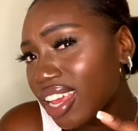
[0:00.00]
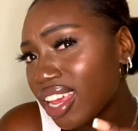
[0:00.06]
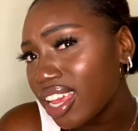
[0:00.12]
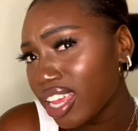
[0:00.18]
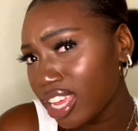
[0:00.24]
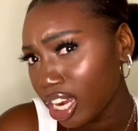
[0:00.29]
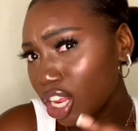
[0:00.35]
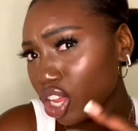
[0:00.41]

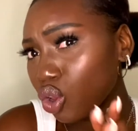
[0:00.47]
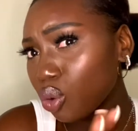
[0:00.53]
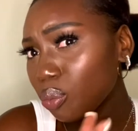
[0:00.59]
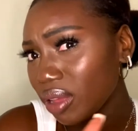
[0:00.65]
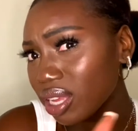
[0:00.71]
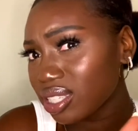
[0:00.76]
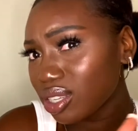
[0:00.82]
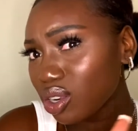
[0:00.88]
and then you
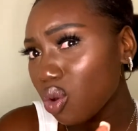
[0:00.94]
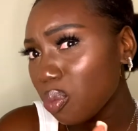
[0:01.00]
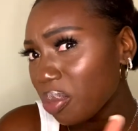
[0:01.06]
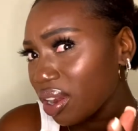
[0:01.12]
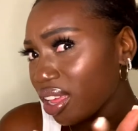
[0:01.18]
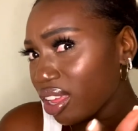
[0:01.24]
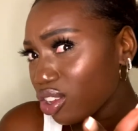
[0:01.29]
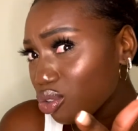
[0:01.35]
busted
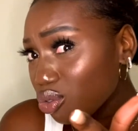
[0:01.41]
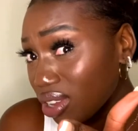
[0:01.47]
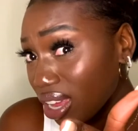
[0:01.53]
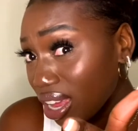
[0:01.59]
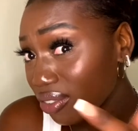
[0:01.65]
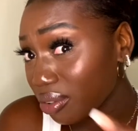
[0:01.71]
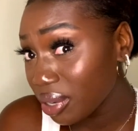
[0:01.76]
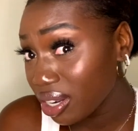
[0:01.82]
open and you
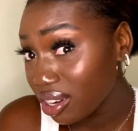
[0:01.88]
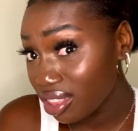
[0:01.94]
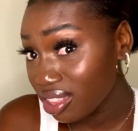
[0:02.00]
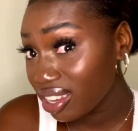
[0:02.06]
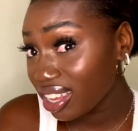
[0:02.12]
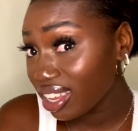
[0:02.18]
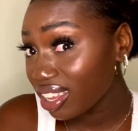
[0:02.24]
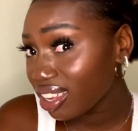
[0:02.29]
gave him another
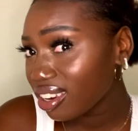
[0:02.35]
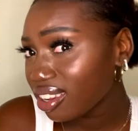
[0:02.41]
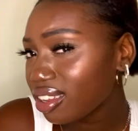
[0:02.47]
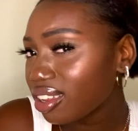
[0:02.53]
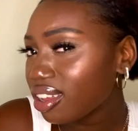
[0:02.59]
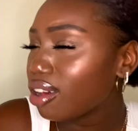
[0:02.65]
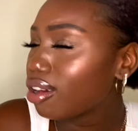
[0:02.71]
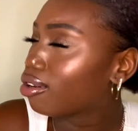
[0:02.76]
kid.
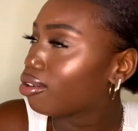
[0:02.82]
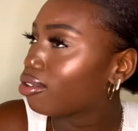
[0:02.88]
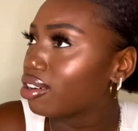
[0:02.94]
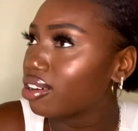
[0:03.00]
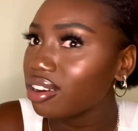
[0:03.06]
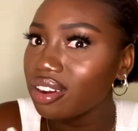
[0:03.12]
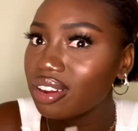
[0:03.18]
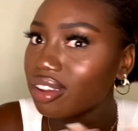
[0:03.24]
Oh
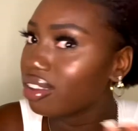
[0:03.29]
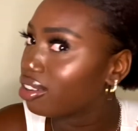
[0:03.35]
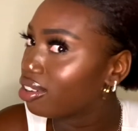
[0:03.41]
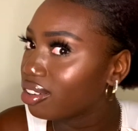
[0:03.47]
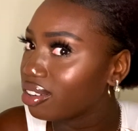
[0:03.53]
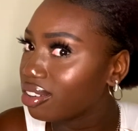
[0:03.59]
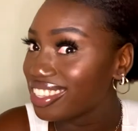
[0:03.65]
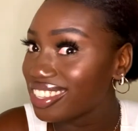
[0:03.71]
girl,
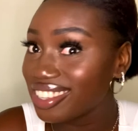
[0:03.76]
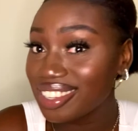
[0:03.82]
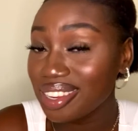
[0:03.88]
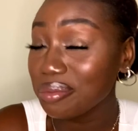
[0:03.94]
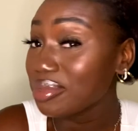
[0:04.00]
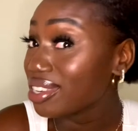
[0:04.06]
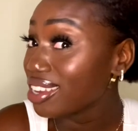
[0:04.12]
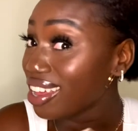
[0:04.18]

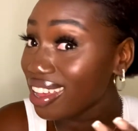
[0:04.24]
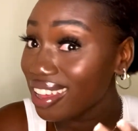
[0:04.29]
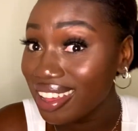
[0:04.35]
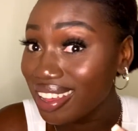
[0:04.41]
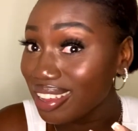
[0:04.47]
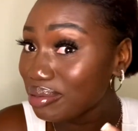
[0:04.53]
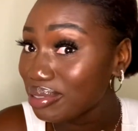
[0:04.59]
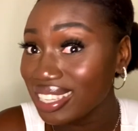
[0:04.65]

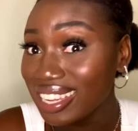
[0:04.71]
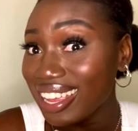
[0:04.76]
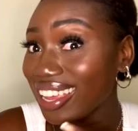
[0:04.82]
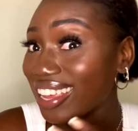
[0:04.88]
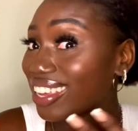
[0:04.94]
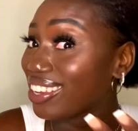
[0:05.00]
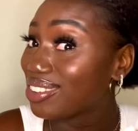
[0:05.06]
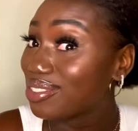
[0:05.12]
sometimes,
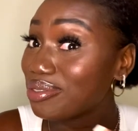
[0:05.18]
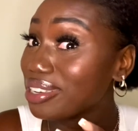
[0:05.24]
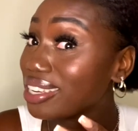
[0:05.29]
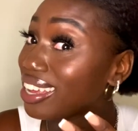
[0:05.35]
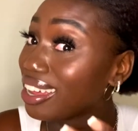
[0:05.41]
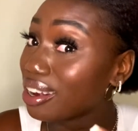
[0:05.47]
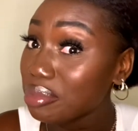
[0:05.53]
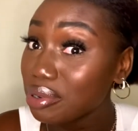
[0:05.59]
like, we
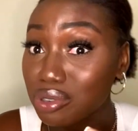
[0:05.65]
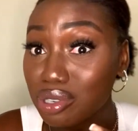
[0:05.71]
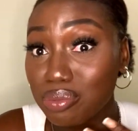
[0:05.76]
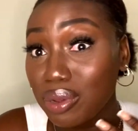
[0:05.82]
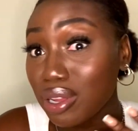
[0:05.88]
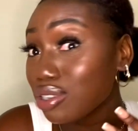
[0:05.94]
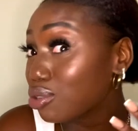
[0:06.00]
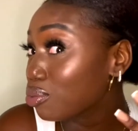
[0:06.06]
gotta be
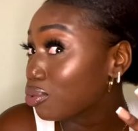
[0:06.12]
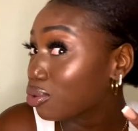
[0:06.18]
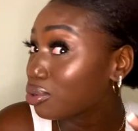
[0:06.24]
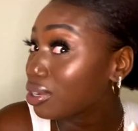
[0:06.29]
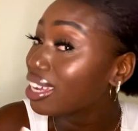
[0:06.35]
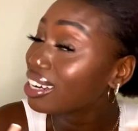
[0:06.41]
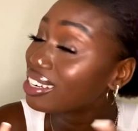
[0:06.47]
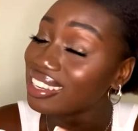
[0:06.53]
responsible. We
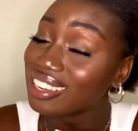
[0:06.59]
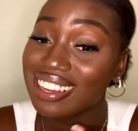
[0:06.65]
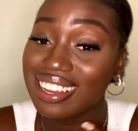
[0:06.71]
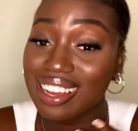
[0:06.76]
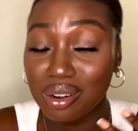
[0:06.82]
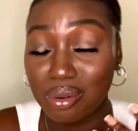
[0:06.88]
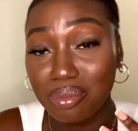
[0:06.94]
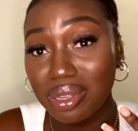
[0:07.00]
gotta take
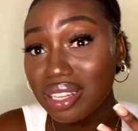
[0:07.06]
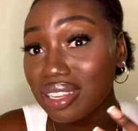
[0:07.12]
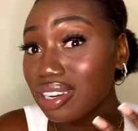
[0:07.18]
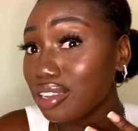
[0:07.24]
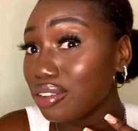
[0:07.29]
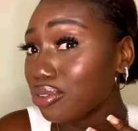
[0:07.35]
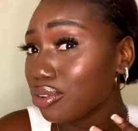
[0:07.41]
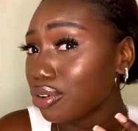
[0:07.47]

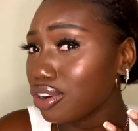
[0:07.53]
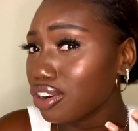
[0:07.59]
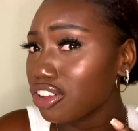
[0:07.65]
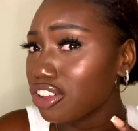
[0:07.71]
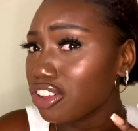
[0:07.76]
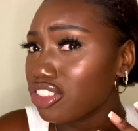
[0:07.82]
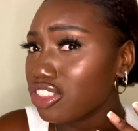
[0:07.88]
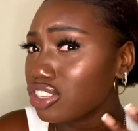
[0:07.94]
accountability
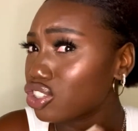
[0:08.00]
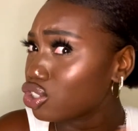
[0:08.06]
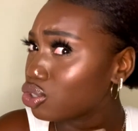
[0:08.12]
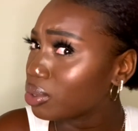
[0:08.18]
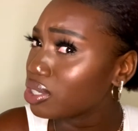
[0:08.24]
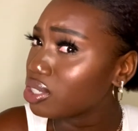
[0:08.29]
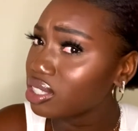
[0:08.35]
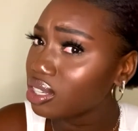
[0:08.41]
for the
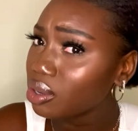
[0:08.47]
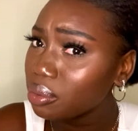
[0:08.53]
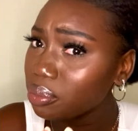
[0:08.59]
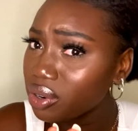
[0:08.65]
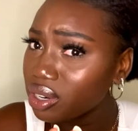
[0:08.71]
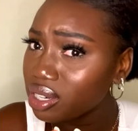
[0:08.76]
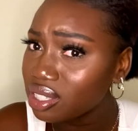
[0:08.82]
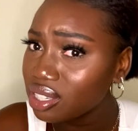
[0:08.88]
situations that we
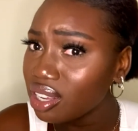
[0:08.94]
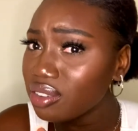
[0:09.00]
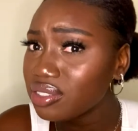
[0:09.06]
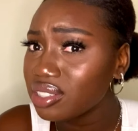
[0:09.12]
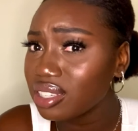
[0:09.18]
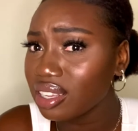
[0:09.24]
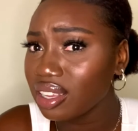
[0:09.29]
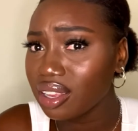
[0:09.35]
put
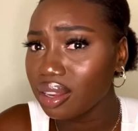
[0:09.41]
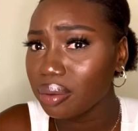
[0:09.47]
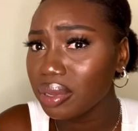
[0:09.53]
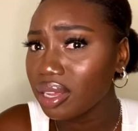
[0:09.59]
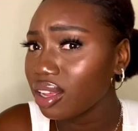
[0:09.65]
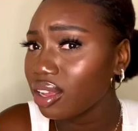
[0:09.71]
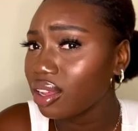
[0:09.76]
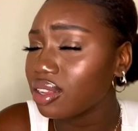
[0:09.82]
ourselves in,
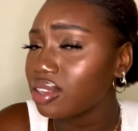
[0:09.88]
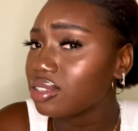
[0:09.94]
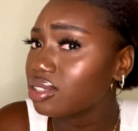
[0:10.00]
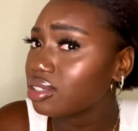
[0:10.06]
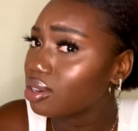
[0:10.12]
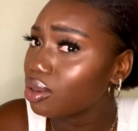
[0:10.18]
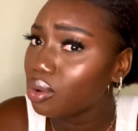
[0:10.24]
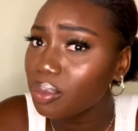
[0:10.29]
because
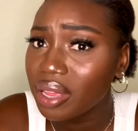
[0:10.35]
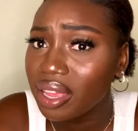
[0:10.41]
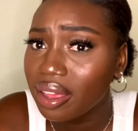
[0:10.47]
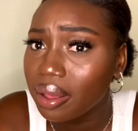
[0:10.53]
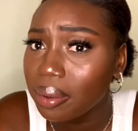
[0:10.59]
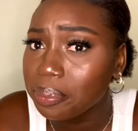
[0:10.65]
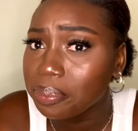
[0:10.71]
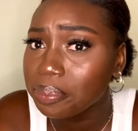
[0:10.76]
no,
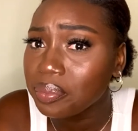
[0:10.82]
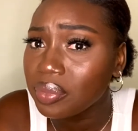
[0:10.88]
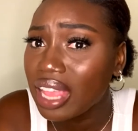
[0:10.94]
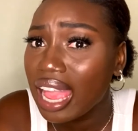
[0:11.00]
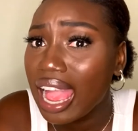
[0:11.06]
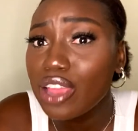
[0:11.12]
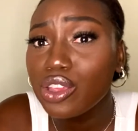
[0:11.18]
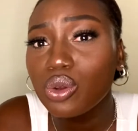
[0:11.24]
ma'am.
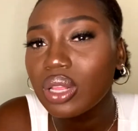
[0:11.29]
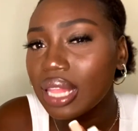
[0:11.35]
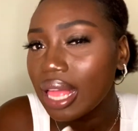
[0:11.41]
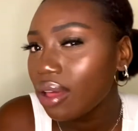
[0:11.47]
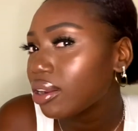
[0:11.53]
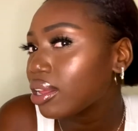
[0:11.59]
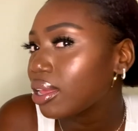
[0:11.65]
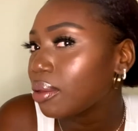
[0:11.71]
How you
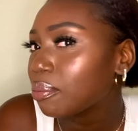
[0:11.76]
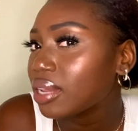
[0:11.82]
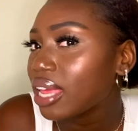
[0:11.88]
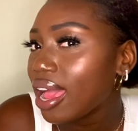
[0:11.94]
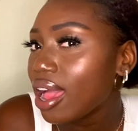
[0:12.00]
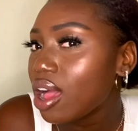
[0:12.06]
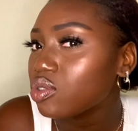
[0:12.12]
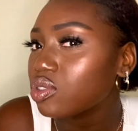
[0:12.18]
clowning him
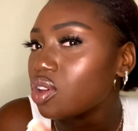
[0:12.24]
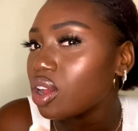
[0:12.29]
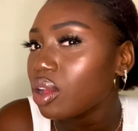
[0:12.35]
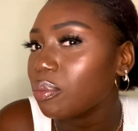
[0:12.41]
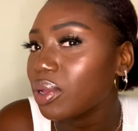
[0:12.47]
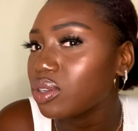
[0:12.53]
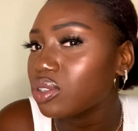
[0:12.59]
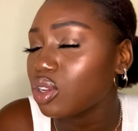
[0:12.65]
now, talking
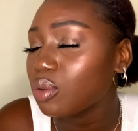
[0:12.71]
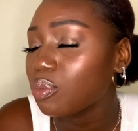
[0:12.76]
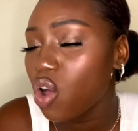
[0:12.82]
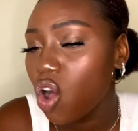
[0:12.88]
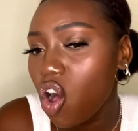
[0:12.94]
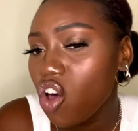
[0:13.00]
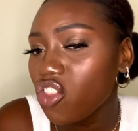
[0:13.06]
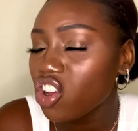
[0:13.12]
about
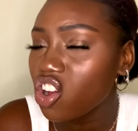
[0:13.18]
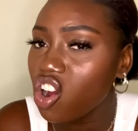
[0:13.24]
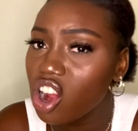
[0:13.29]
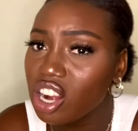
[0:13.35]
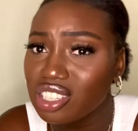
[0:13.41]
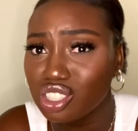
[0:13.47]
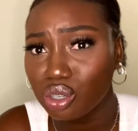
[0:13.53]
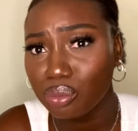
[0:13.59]
all the
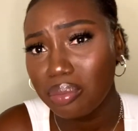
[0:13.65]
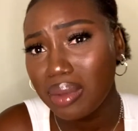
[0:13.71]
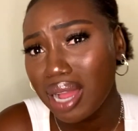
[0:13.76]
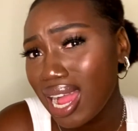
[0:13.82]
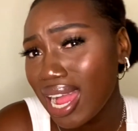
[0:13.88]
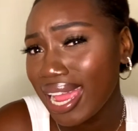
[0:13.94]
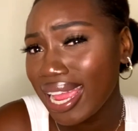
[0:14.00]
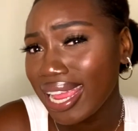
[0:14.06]
cars are
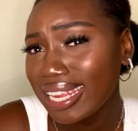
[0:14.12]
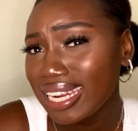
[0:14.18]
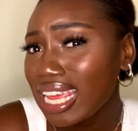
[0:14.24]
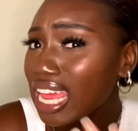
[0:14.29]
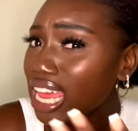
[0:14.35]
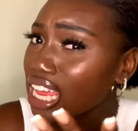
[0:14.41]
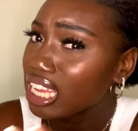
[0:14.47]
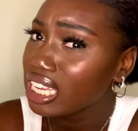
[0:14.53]
mine,
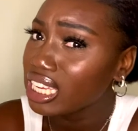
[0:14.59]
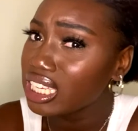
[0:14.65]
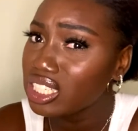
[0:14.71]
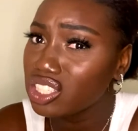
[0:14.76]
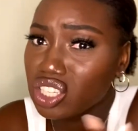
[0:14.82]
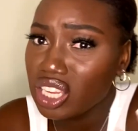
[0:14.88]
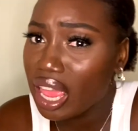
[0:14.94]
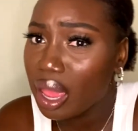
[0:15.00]
he
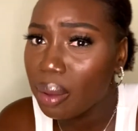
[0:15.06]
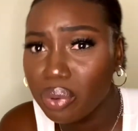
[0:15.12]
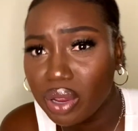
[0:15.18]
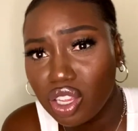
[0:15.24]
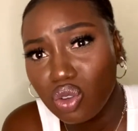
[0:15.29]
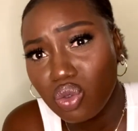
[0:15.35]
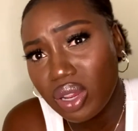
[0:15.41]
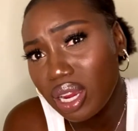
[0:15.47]
can't bring
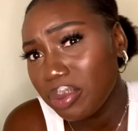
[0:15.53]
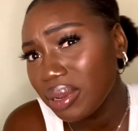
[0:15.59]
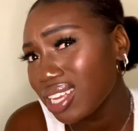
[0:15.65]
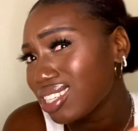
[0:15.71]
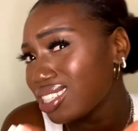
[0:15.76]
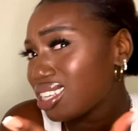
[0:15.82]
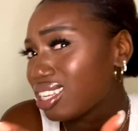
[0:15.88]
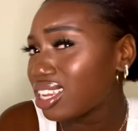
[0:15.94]
you here
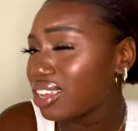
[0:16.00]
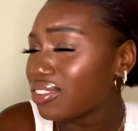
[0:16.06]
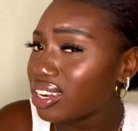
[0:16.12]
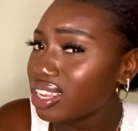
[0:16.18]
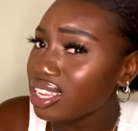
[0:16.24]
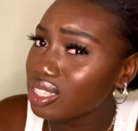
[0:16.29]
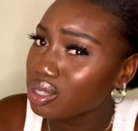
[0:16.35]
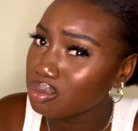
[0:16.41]
because he living
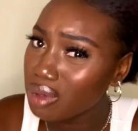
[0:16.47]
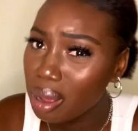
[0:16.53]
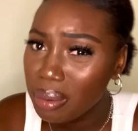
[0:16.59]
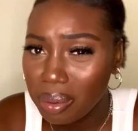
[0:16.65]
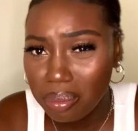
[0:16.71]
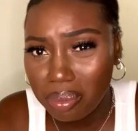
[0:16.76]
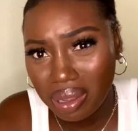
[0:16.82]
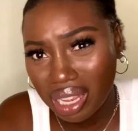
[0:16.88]
in his mama
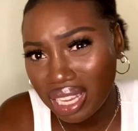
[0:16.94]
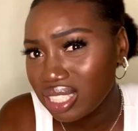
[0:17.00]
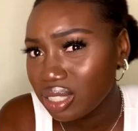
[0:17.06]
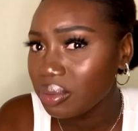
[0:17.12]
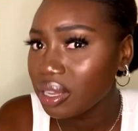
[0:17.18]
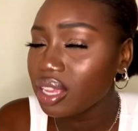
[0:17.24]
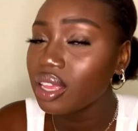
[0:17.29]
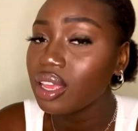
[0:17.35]

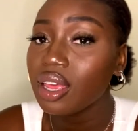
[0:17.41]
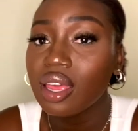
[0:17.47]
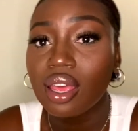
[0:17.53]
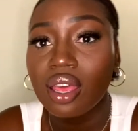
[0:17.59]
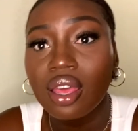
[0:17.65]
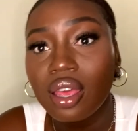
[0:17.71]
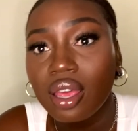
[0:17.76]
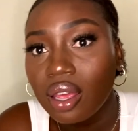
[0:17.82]
basement.
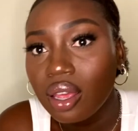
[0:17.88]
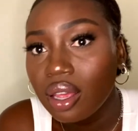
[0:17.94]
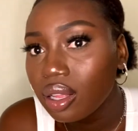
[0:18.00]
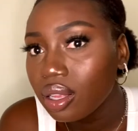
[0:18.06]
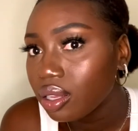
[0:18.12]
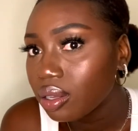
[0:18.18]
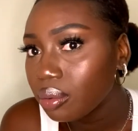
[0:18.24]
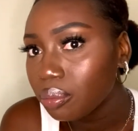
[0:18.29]

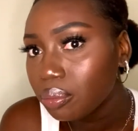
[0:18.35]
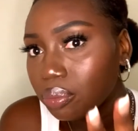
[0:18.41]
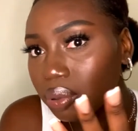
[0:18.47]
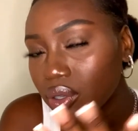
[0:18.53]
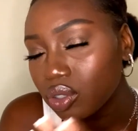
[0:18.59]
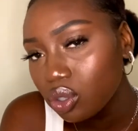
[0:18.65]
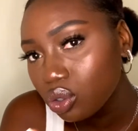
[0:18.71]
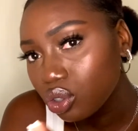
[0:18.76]

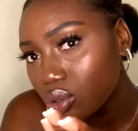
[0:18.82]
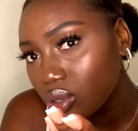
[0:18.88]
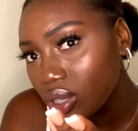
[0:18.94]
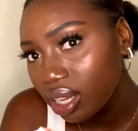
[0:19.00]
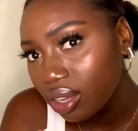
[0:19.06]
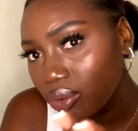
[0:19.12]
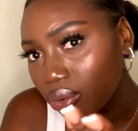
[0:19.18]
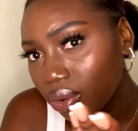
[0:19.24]
But don't you
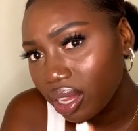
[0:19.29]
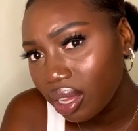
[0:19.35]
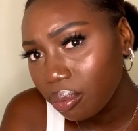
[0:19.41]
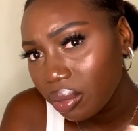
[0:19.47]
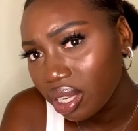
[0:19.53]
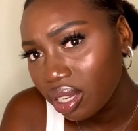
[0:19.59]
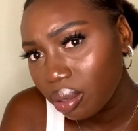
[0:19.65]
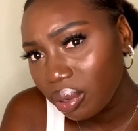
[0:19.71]
live with him
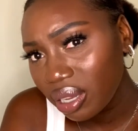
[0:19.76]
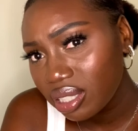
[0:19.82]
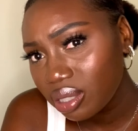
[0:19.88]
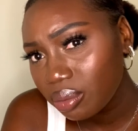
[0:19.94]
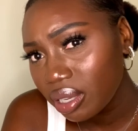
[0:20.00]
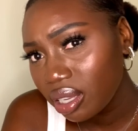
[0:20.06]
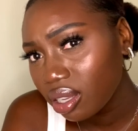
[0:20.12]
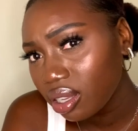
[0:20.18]
in the
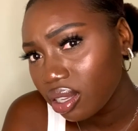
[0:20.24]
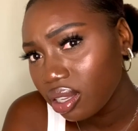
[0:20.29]
basement?